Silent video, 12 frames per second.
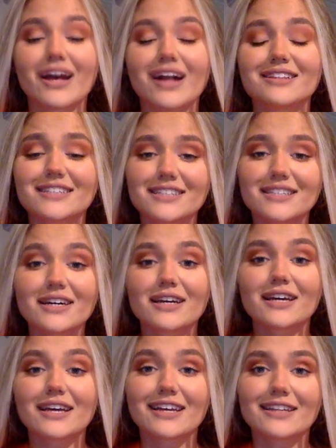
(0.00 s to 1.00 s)
Lena
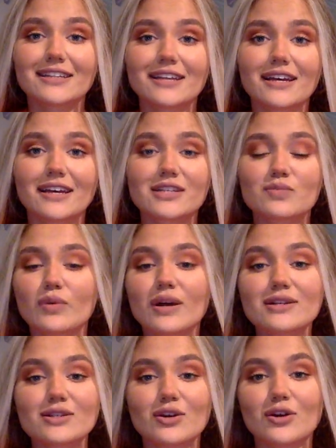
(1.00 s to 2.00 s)
can
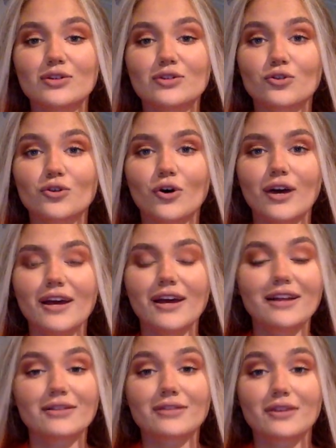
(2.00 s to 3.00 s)
express her joy
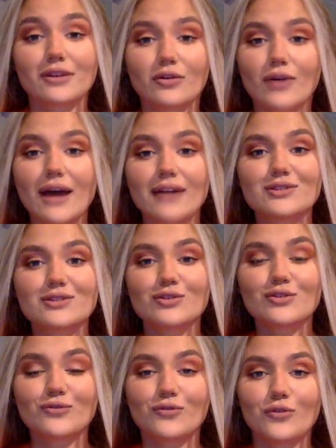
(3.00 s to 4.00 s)
and
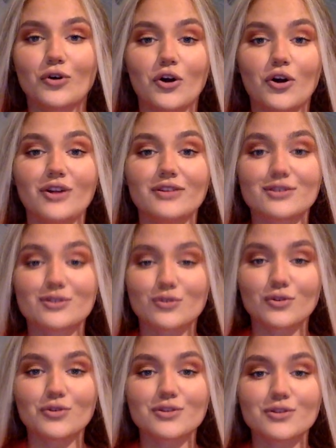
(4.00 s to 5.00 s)
gratitude for the
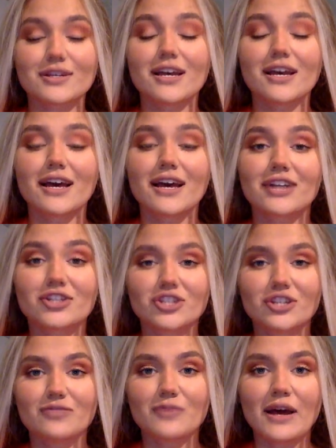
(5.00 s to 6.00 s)
school's
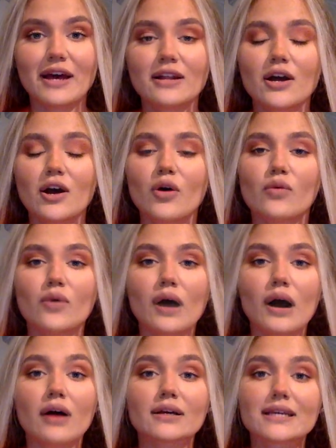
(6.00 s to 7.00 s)
achievement,
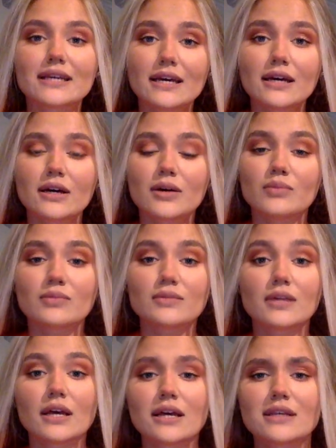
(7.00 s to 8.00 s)
while Kim
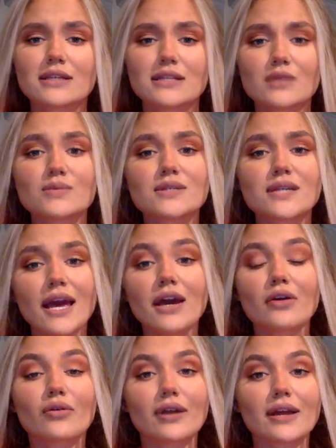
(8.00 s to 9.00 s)
seems
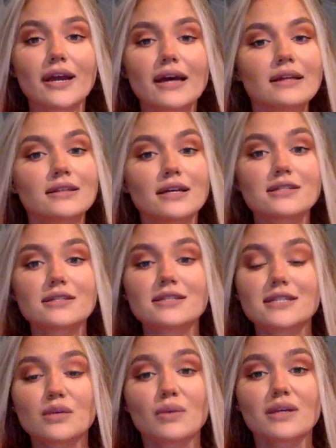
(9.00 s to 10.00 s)
angry and doesn't
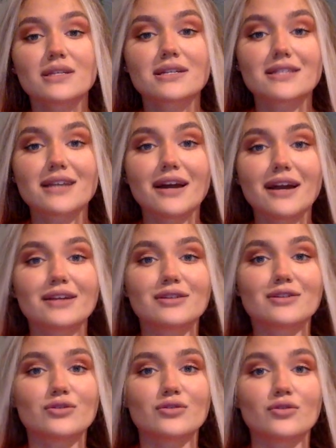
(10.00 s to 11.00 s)
seem as excited
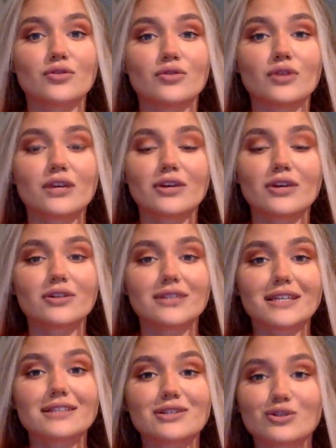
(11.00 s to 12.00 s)
to hear
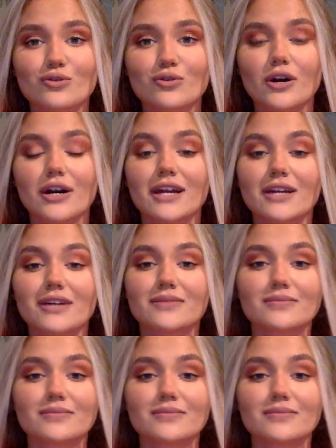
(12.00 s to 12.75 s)
Lena's story.